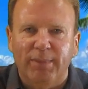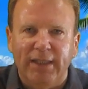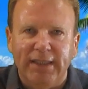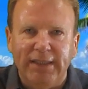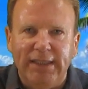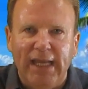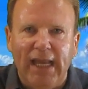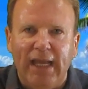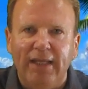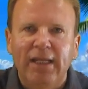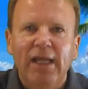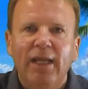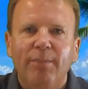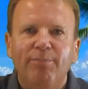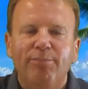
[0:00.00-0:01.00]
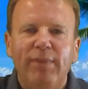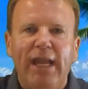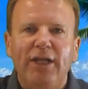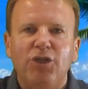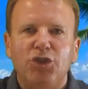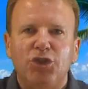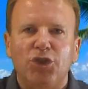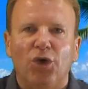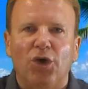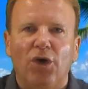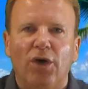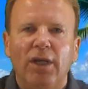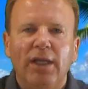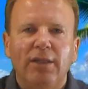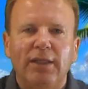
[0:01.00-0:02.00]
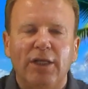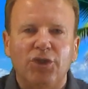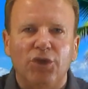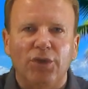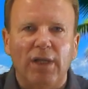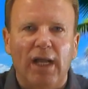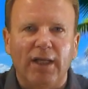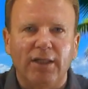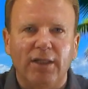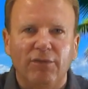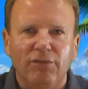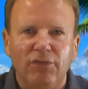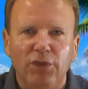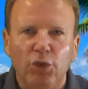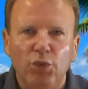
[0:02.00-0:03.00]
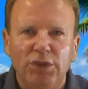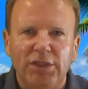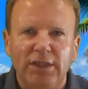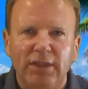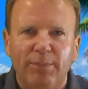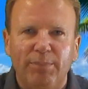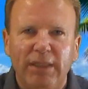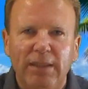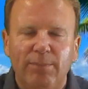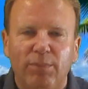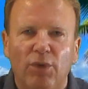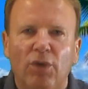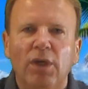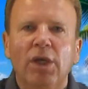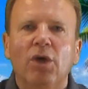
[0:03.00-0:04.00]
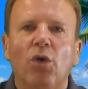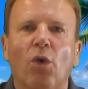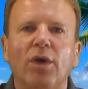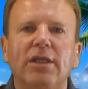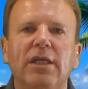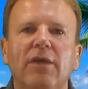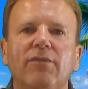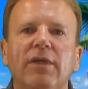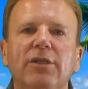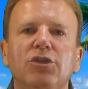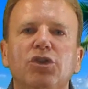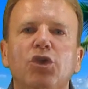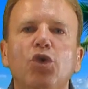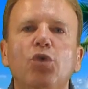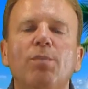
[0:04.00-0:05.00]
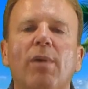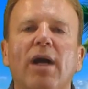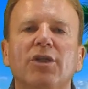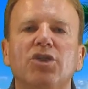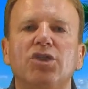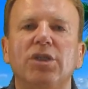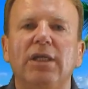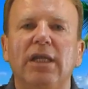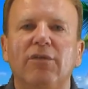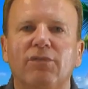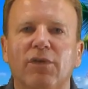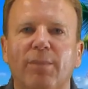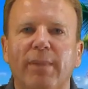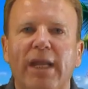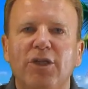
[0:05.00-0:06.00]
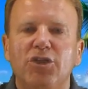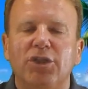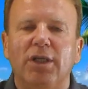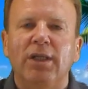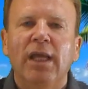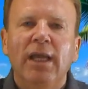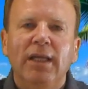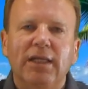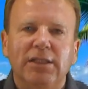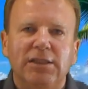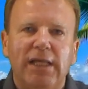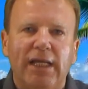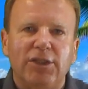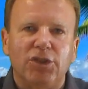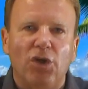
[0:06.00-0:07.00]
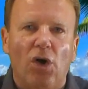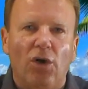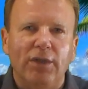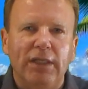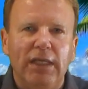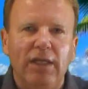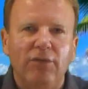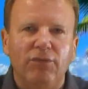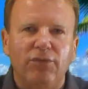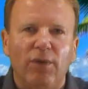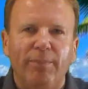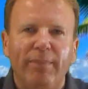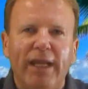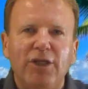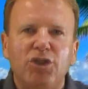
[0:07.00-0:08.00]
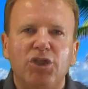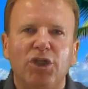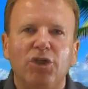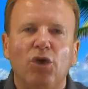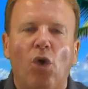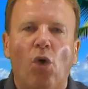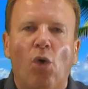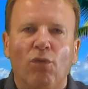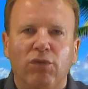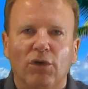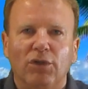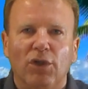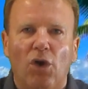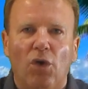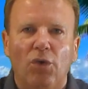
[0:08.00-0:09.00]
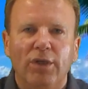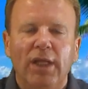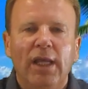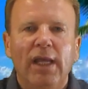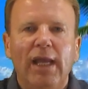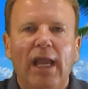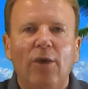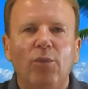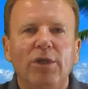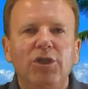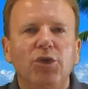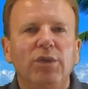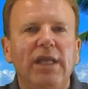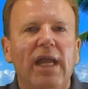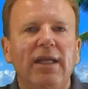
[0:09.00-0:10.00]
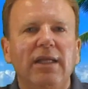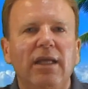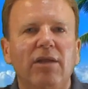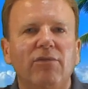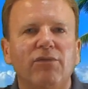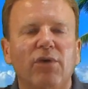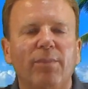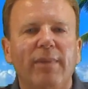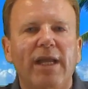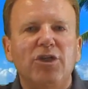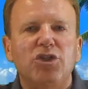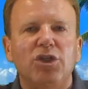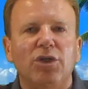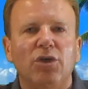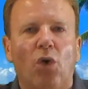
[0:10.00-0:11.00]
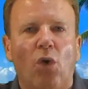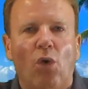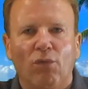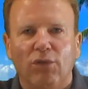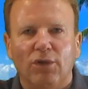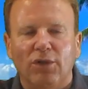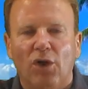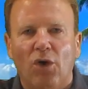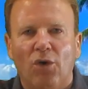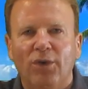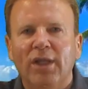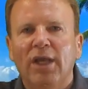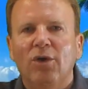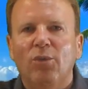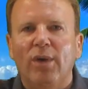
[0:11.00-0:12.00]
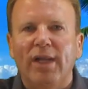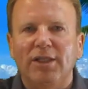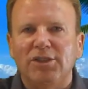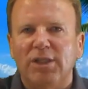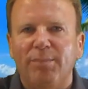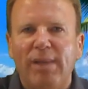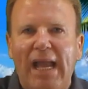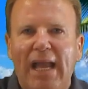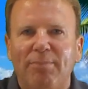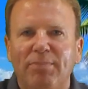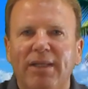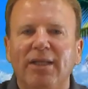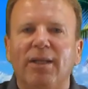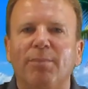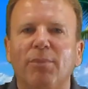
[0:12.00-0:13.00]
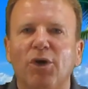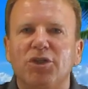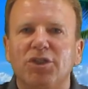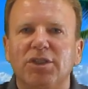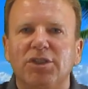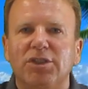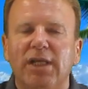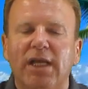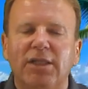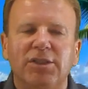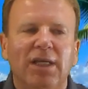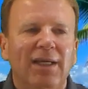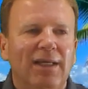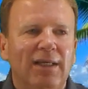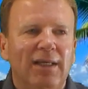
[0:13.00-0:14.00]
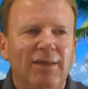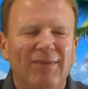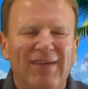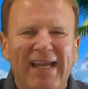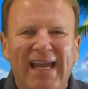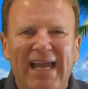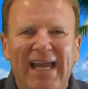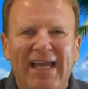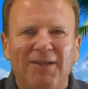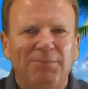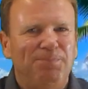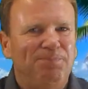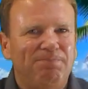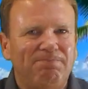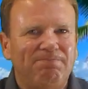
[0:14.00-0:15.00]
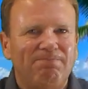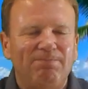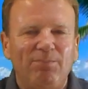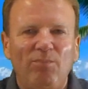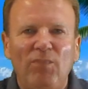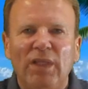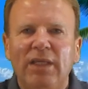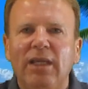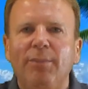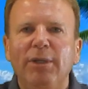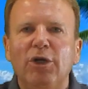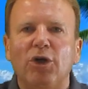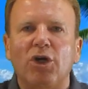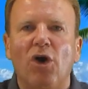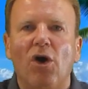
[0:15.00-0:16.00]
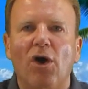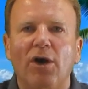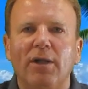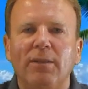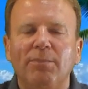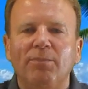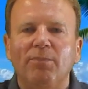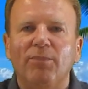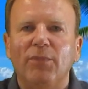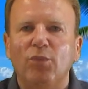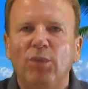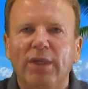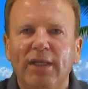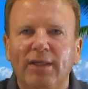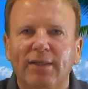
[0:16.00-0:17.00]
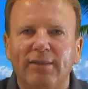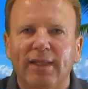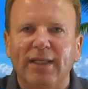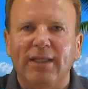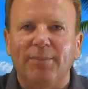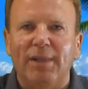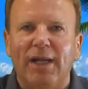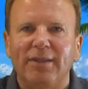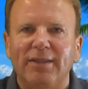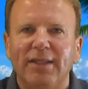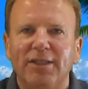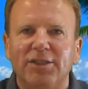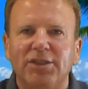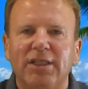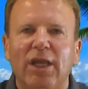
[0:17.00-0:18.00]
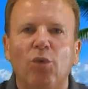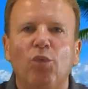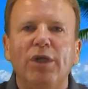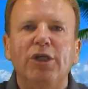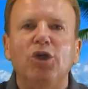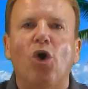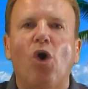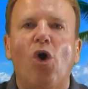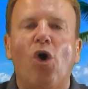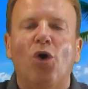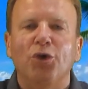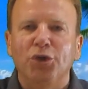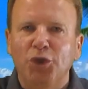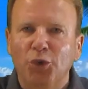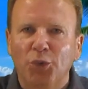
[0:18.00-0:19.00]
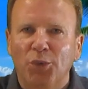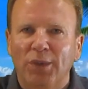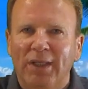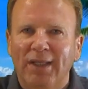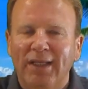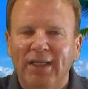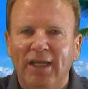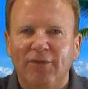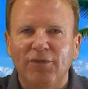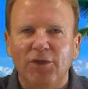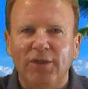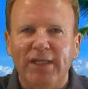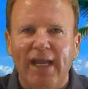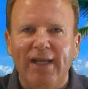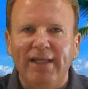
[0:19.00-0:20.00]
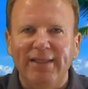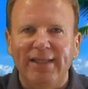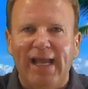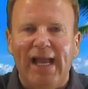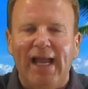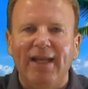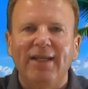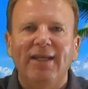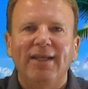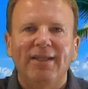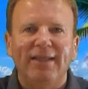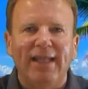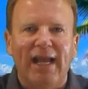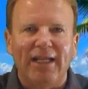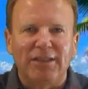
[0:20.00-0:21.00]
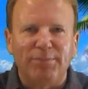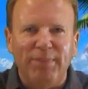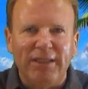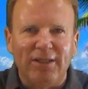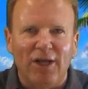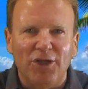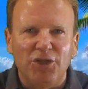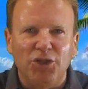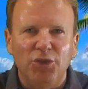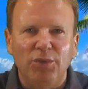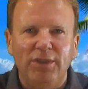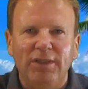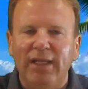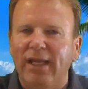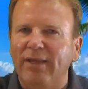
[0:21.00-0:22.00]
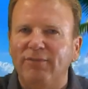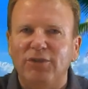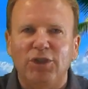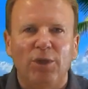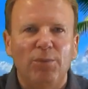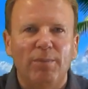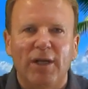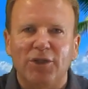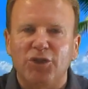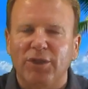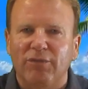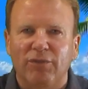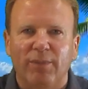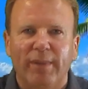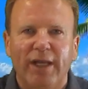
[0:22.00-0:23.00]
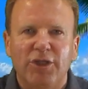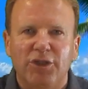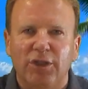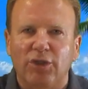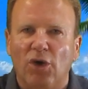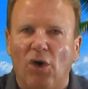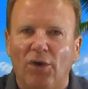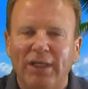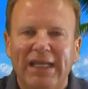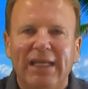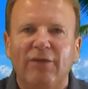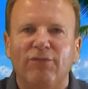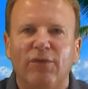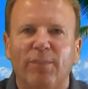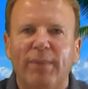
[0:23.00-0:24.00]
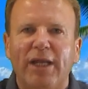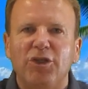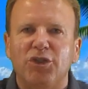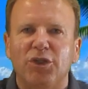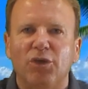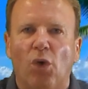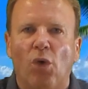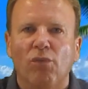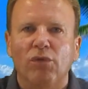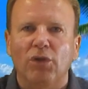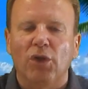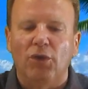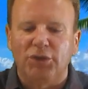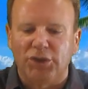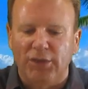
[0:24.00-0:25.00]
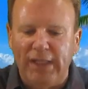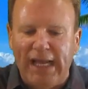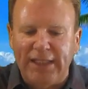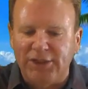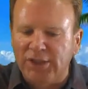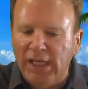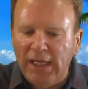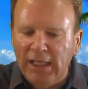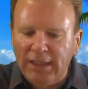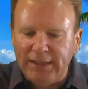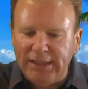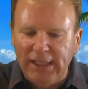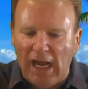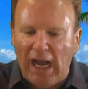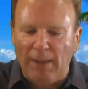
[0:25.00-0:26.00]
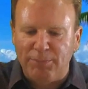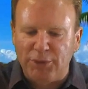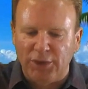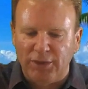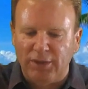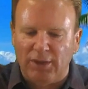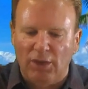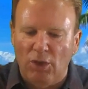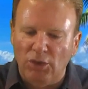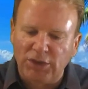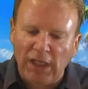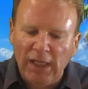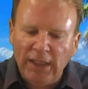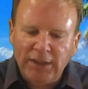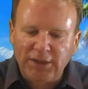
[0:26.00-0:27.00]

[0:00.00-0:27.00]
But again, make sure that you're not confusing the people or giving too much information, because that's called information overload. And when you get information overload, what ends up happening, a merchant says, well, give me your card, we need to think about this, can we call you? If you're getting that, that's because you gave too much information, called information overload. So that's the option close.